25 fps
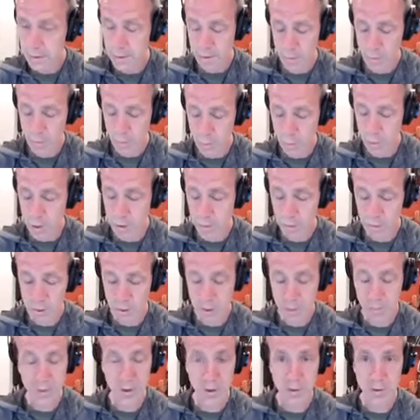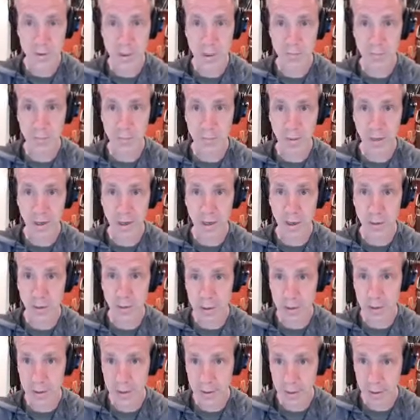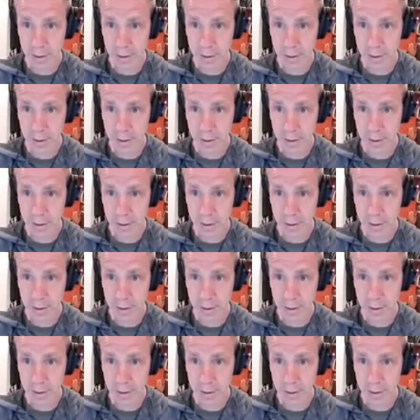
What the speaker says: Or you can approach it from below it.